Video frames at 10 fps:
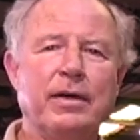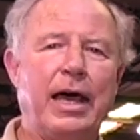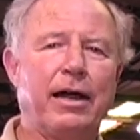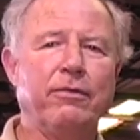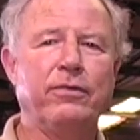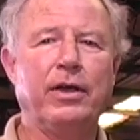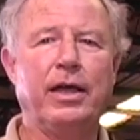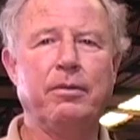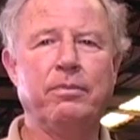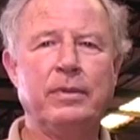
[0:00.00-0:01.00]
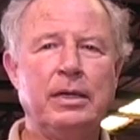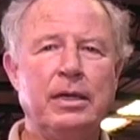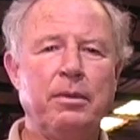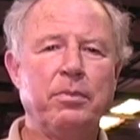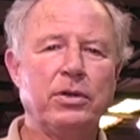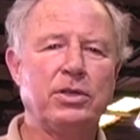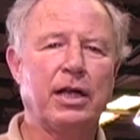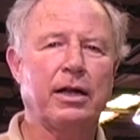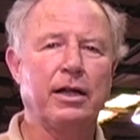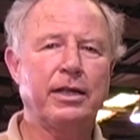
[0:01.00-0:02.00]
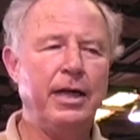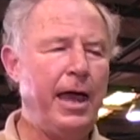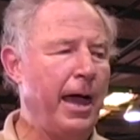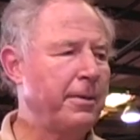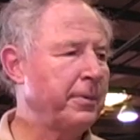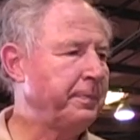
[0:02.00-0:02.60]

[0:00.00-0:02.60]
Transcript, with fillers: out of a particular camp.